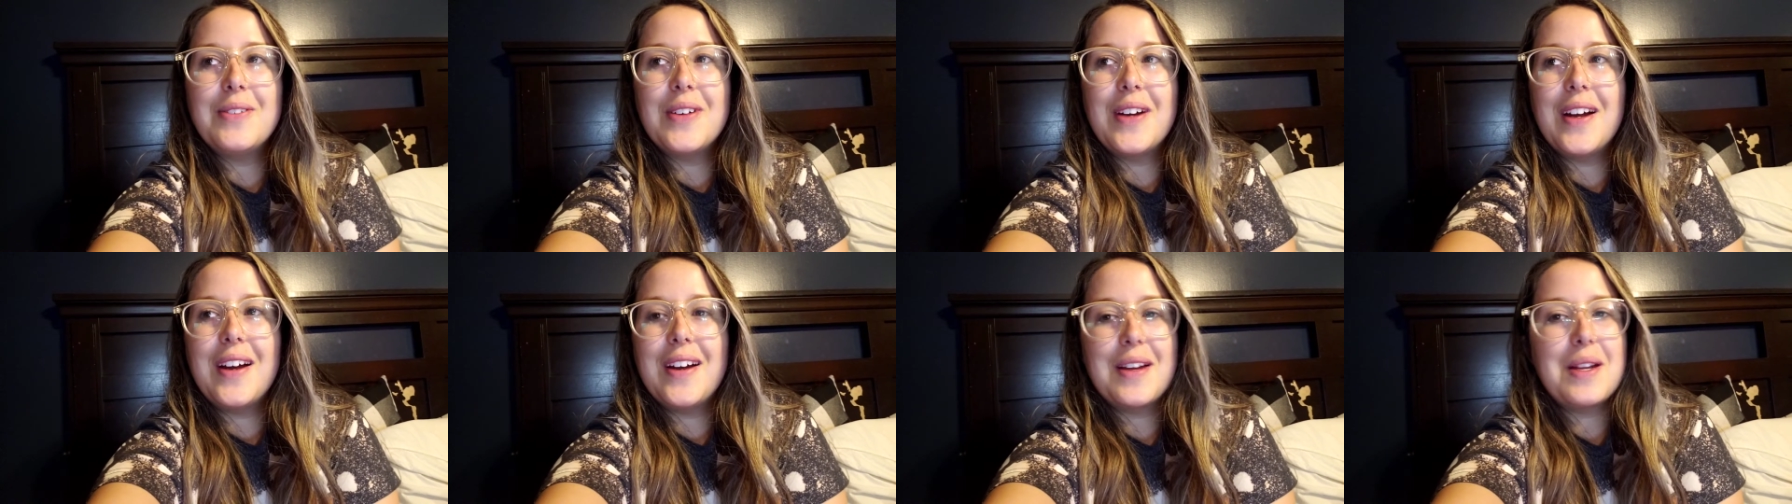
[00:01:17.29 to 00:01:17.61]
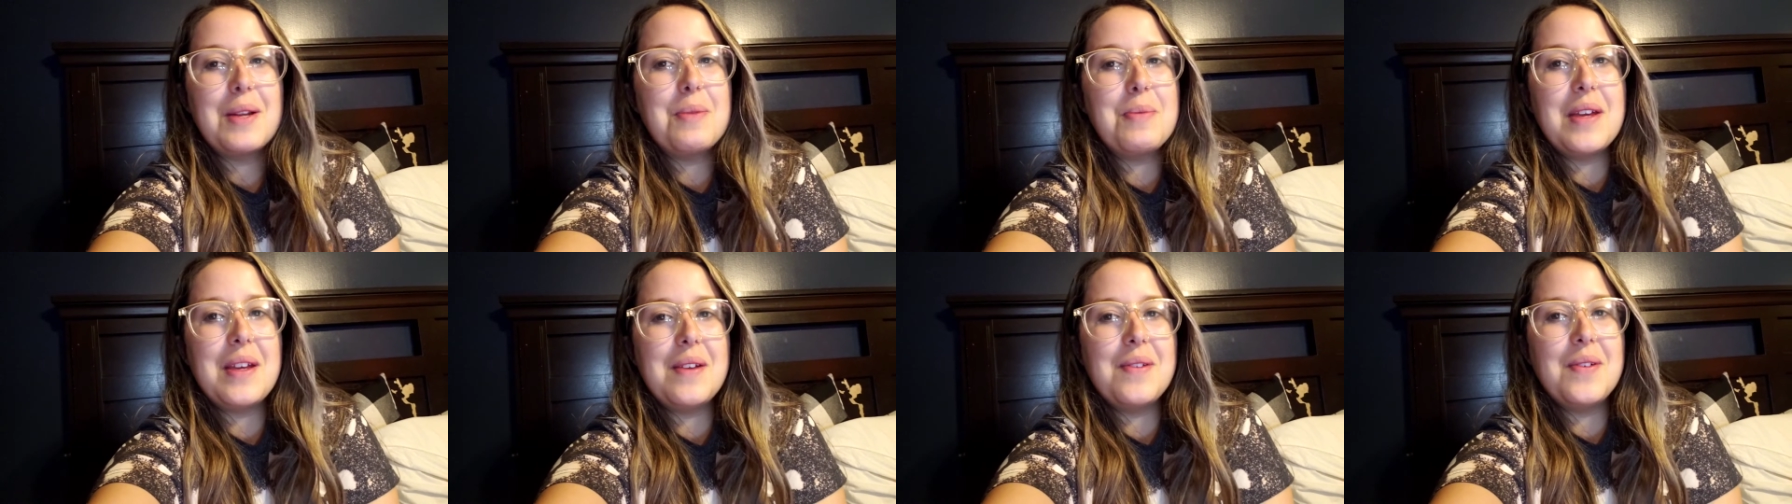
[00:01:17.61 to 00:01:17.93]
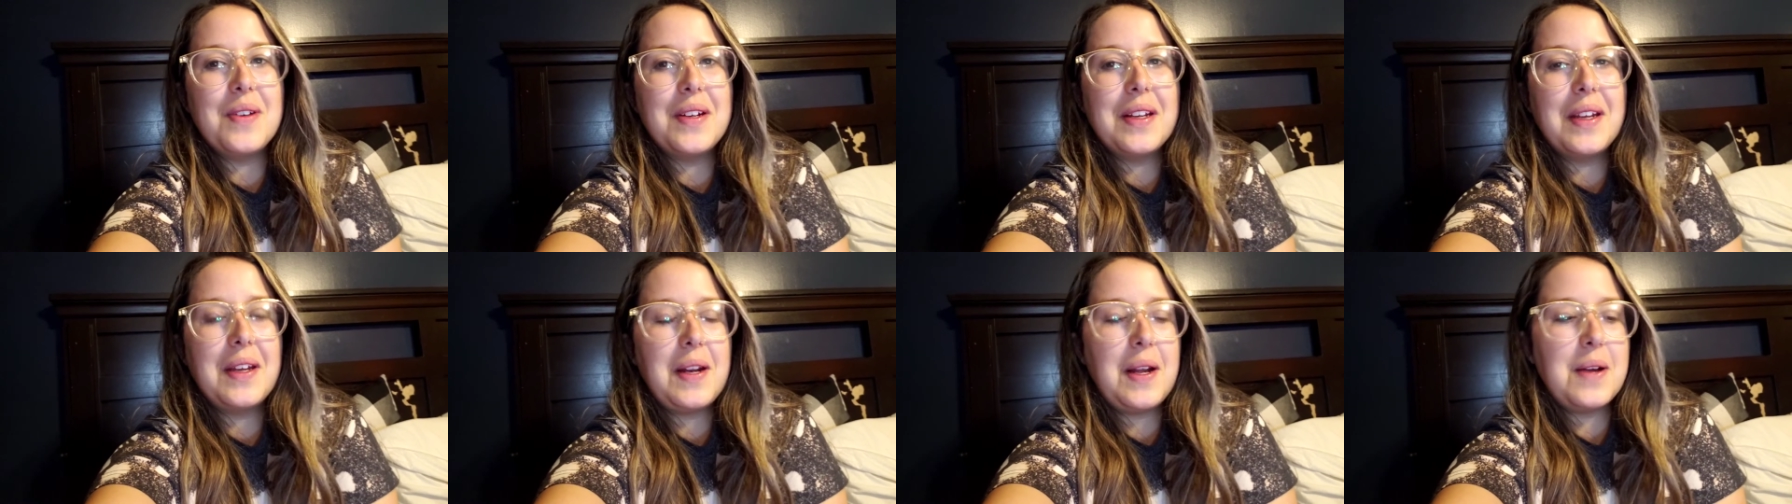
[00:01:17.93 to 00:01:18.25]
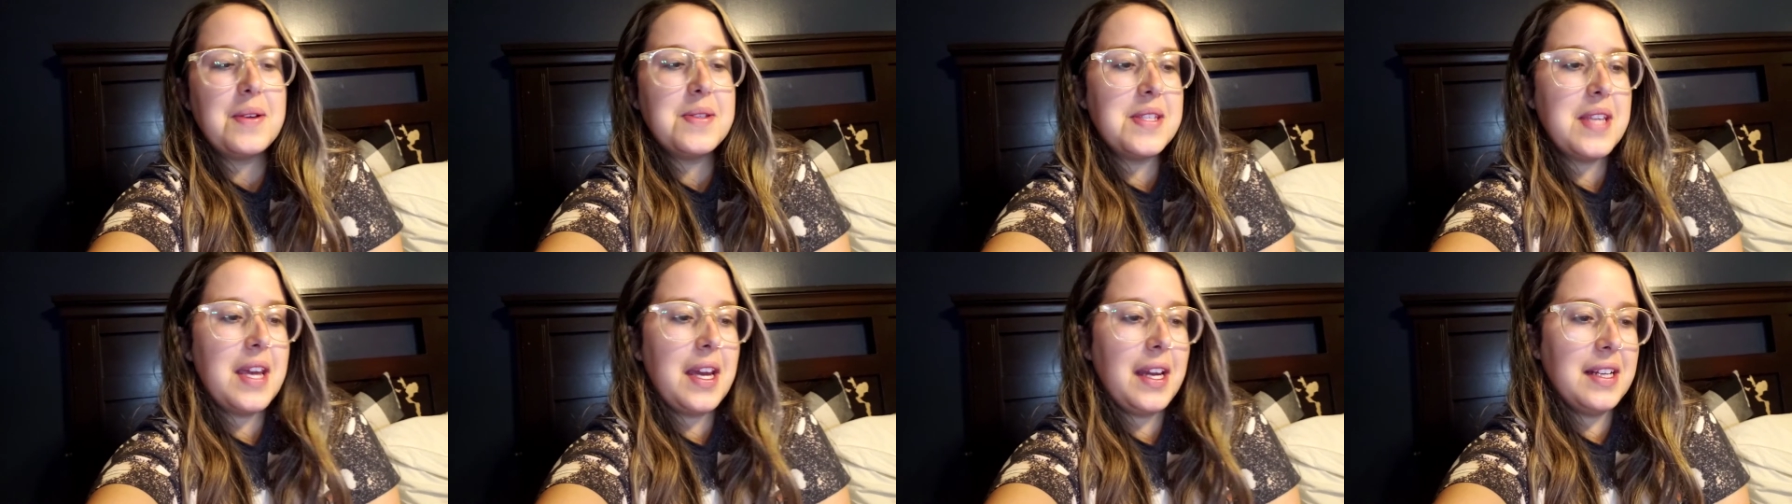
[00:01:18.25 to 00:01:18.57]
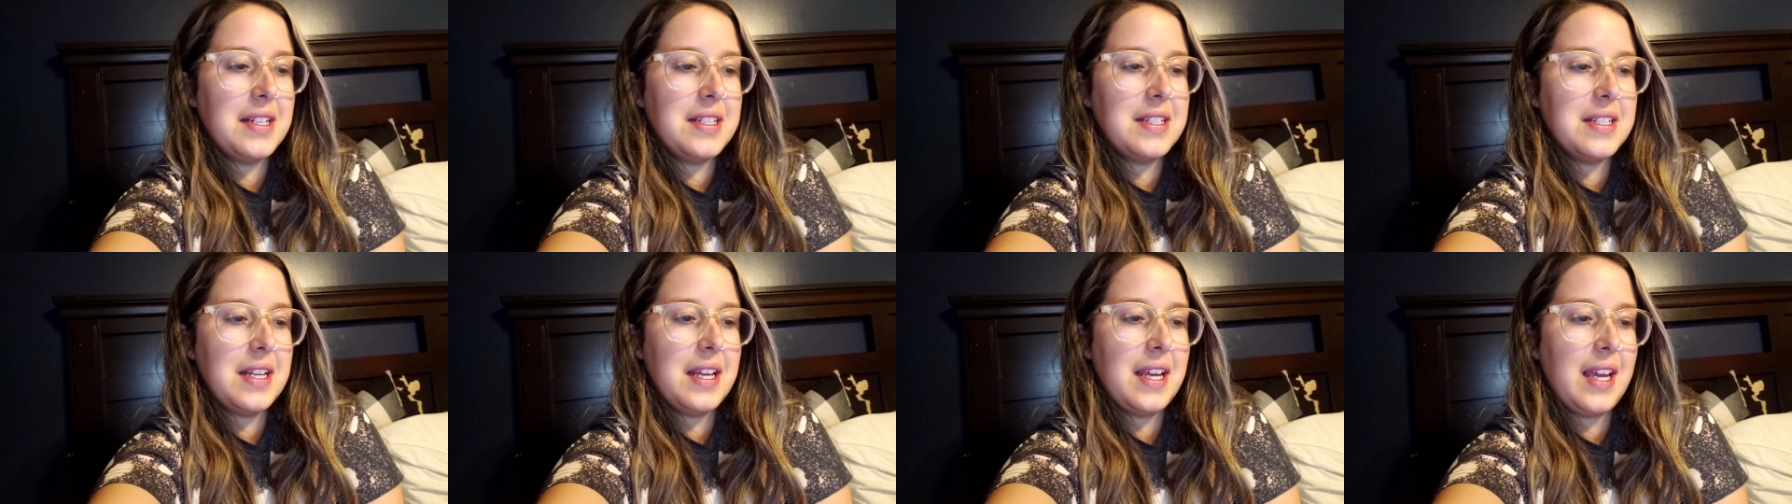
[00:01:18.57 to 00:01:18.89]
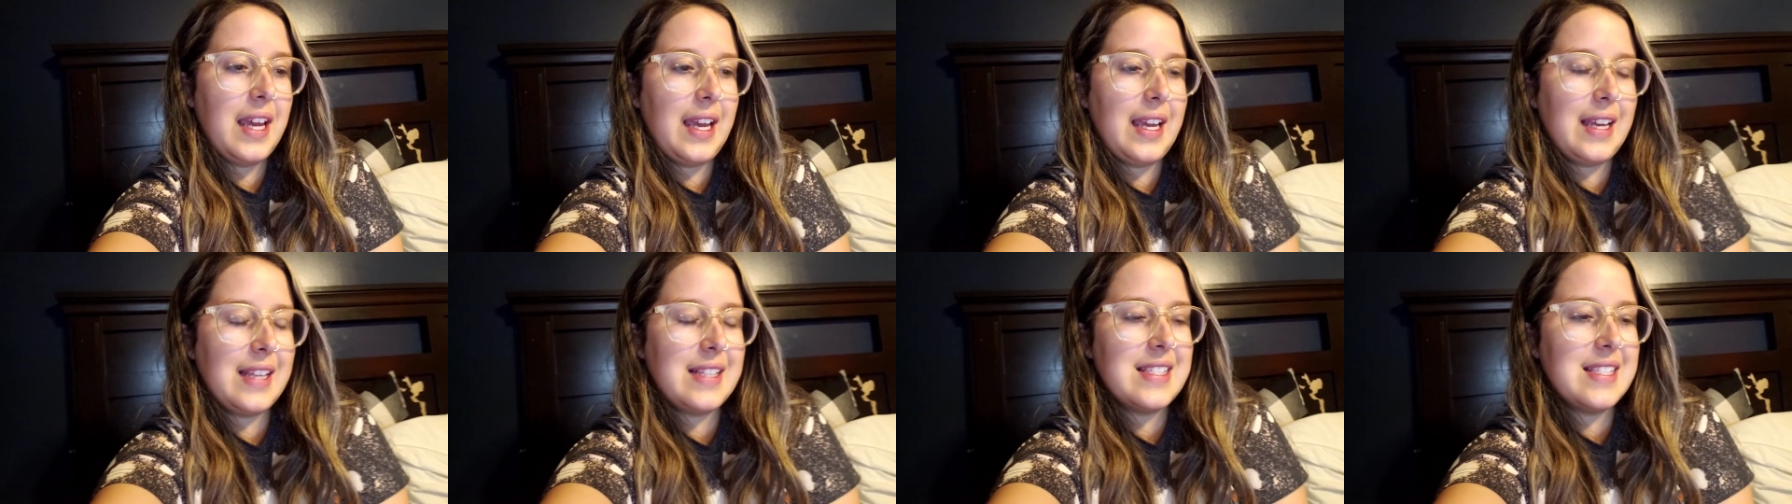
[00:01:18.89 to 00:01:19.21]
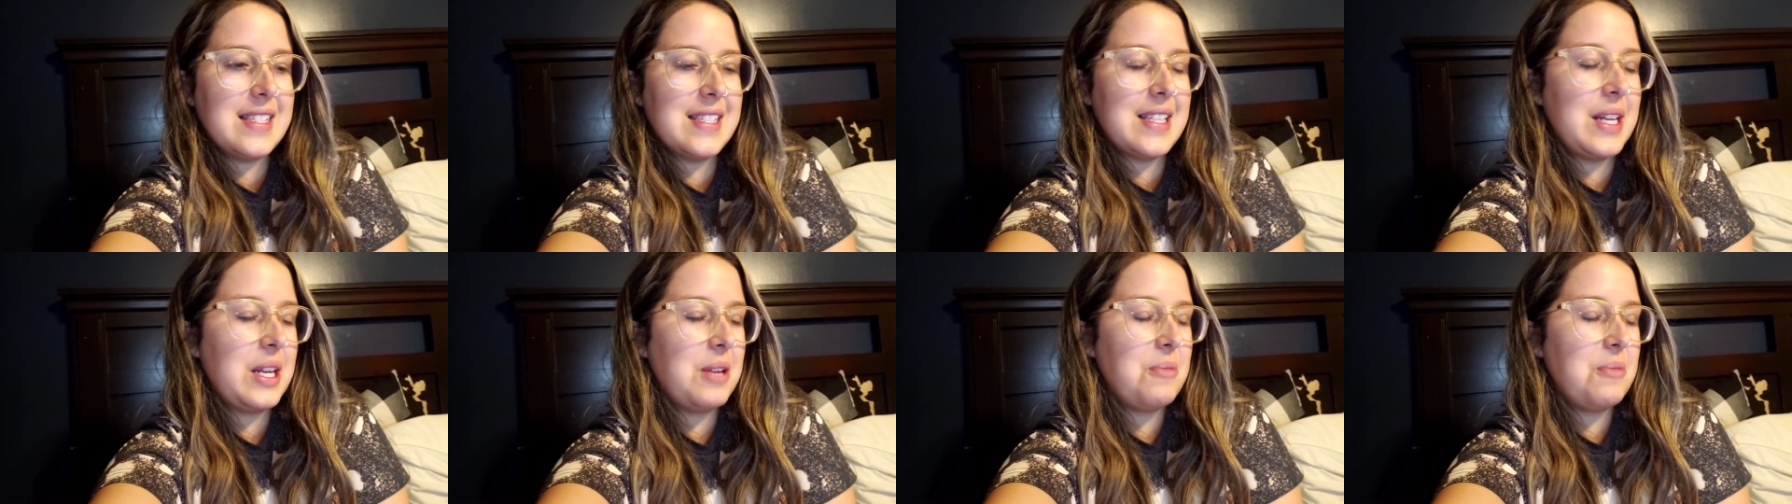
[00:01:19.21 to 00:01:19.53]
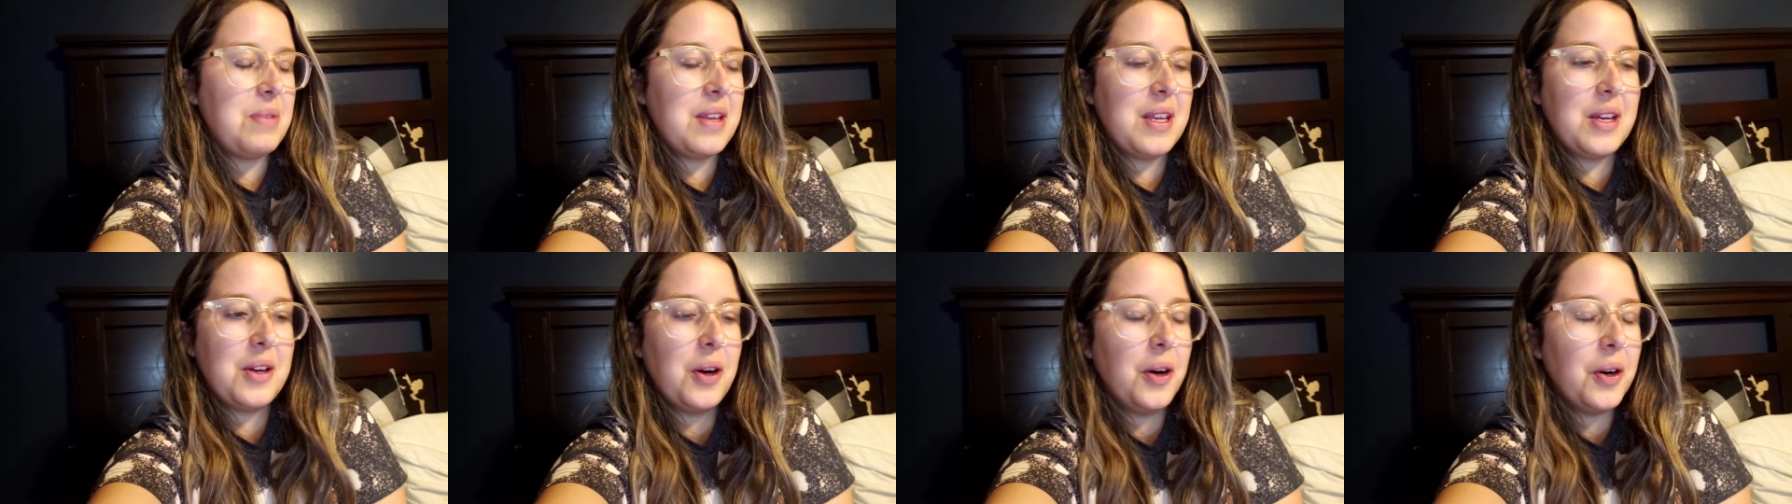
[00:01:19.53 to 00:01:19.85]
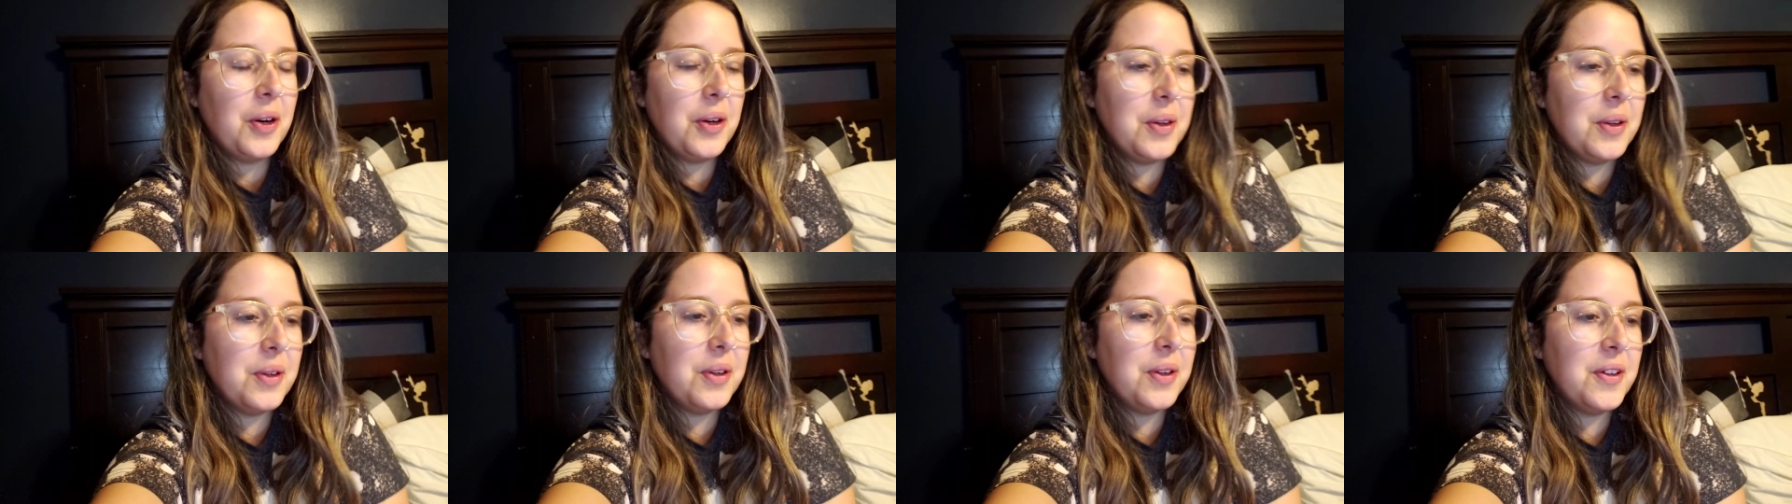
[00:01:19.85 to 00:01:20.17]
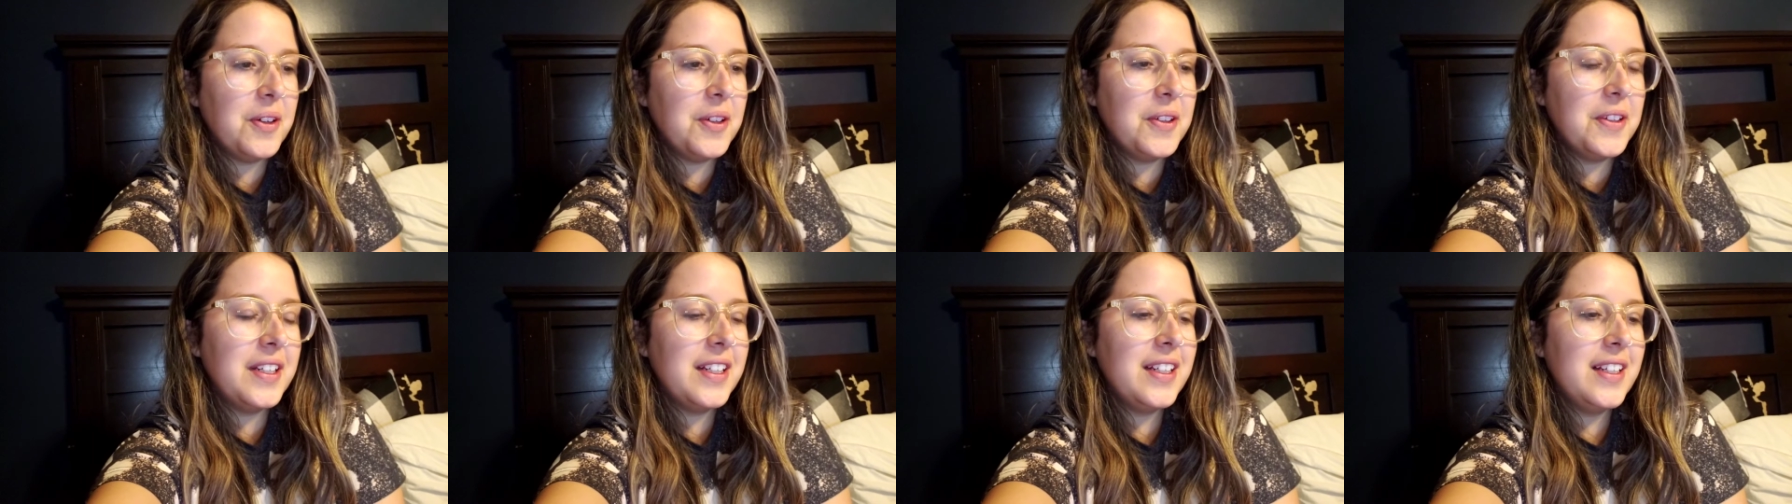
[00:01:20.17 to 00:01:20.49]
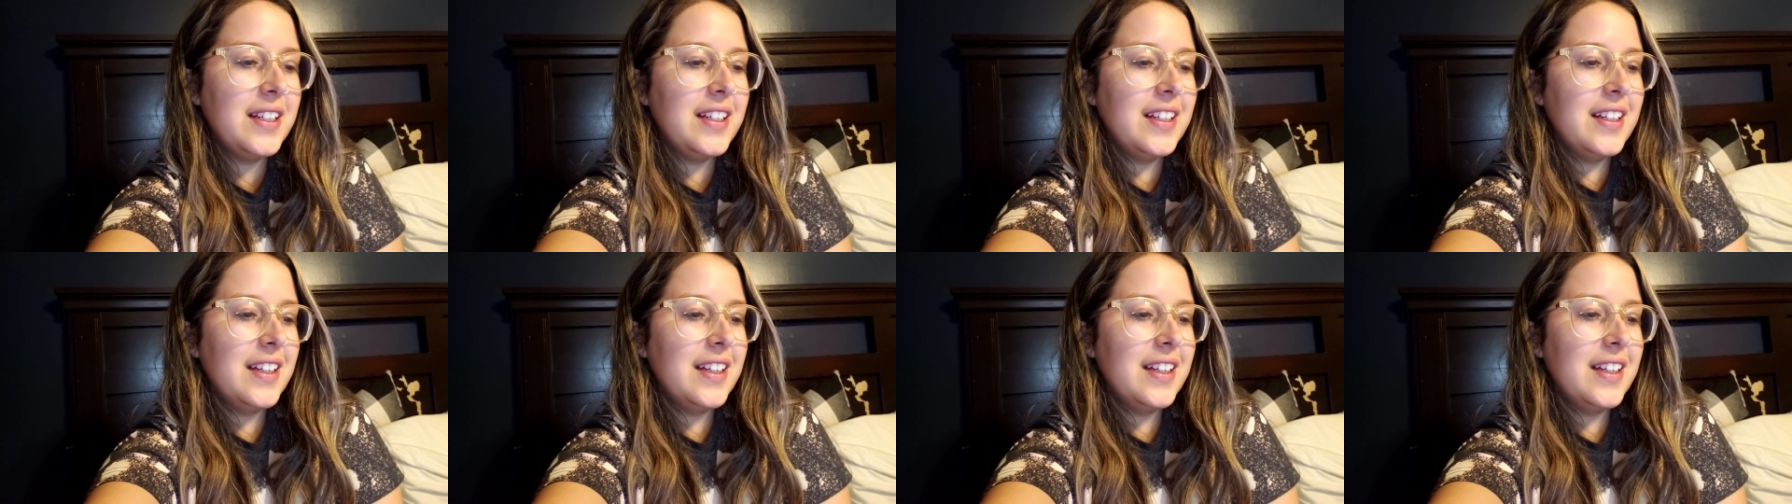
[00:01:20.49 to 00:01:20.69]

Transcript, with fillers: We're not going to be able to get outside today. It's going to be cold.